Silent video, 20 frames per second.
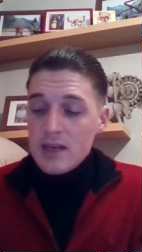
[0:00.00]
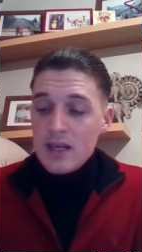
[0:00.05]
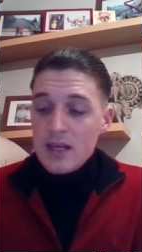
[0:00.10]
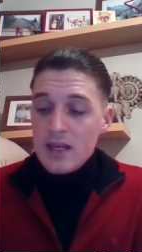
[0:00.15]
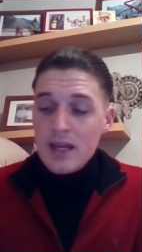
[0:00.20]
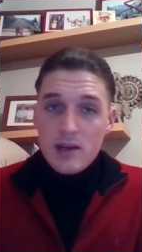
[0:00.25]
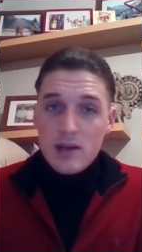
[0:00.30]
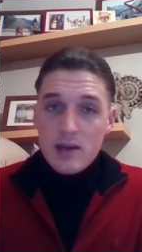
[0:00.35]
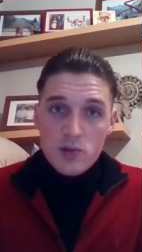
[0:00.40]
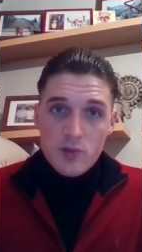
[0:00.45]
in
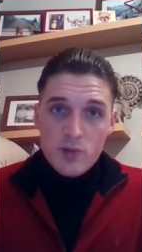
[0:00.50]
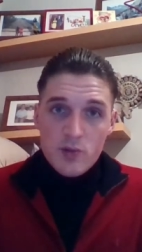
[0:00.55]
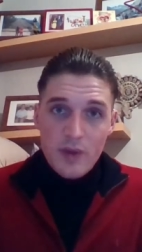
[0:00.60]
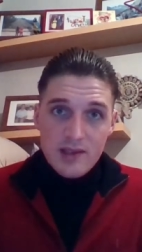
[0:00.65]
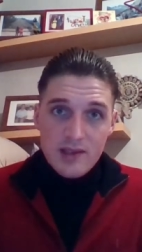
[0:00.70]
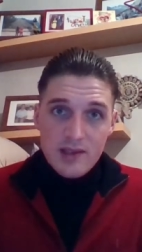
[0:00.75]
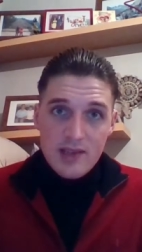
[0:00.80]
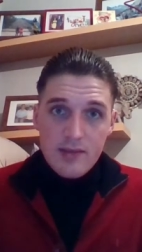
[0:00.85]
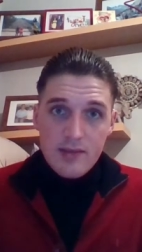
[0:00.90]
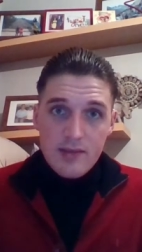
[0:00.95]
actual
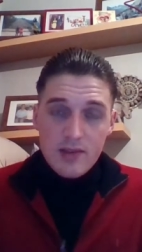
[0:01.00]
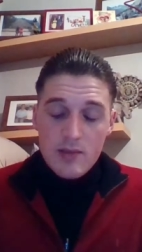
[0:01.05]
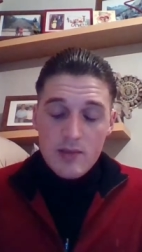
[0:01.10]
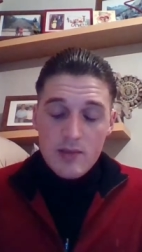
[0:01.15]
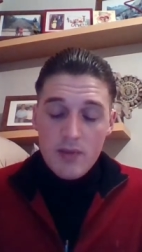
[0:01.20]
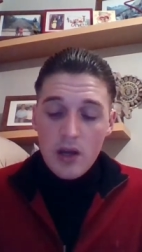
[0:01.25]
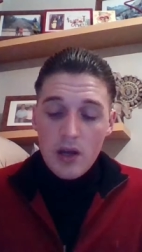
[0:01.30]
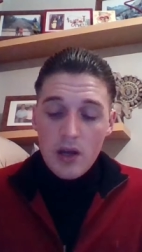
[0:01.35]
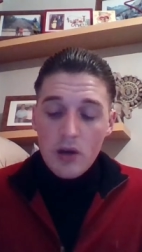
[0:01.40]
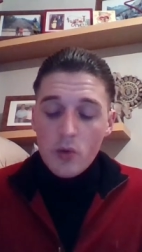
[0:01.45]
Specsavers in
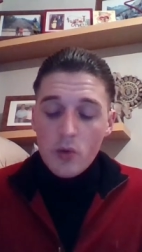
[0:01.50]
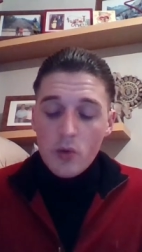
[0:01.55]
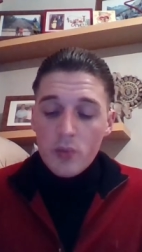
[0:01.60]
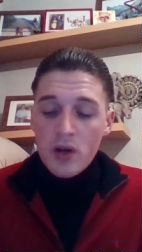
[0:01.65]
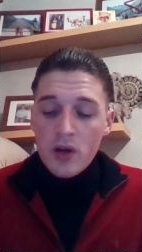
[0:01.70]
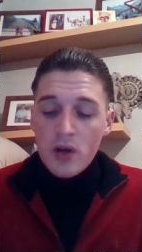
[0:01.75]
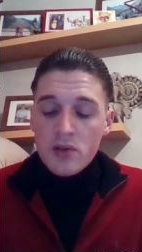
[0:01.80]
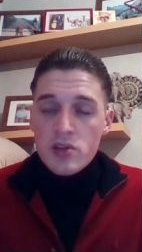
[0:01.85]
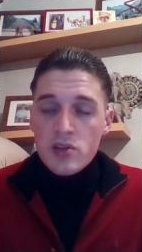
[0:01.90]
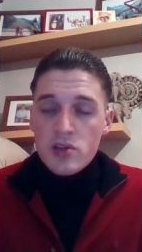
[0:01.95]
my local
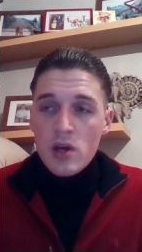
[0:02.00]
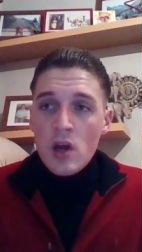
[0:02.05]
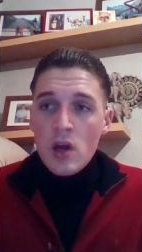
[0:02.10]
branch.